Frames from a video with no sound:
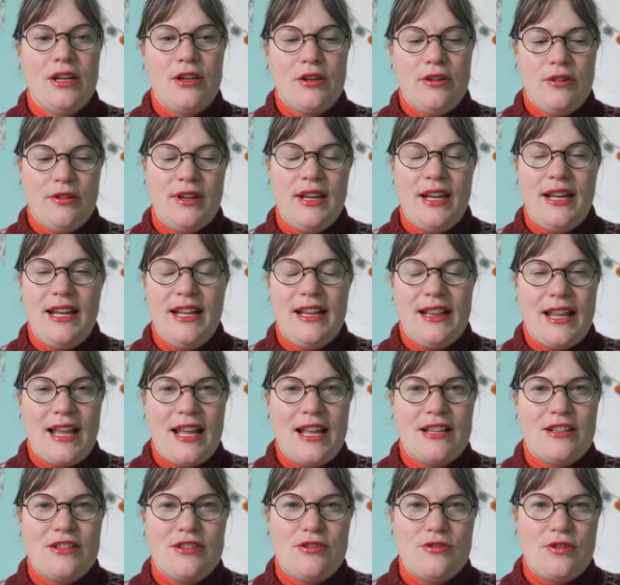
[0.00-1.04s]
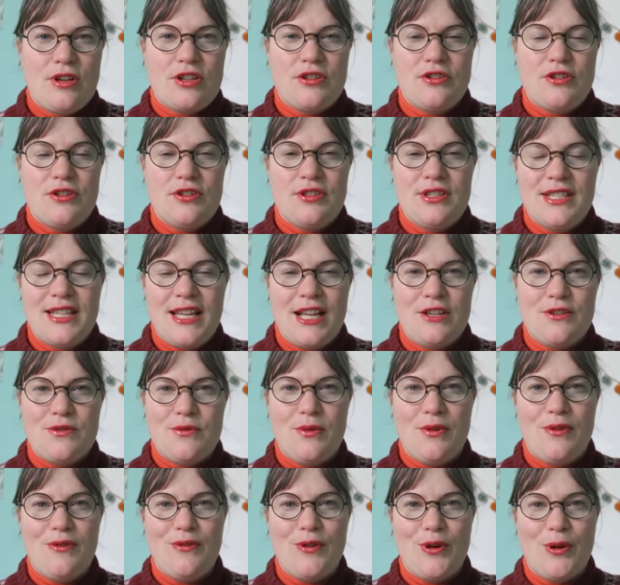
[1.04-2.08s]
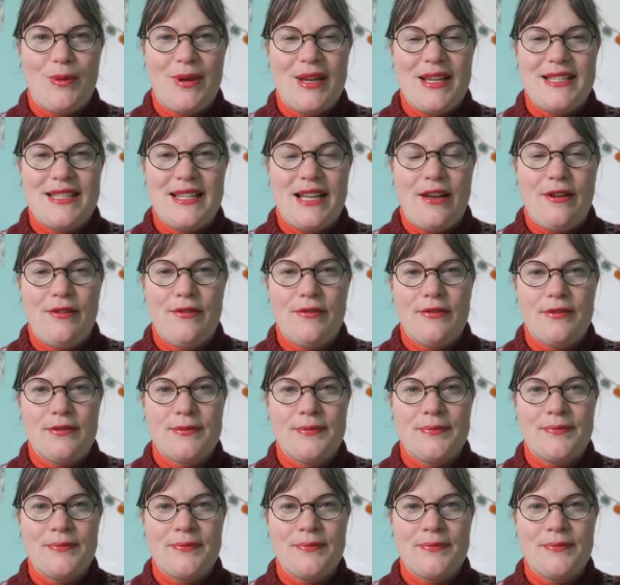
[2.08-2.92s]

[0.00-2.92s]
creating that structured schedule for myself.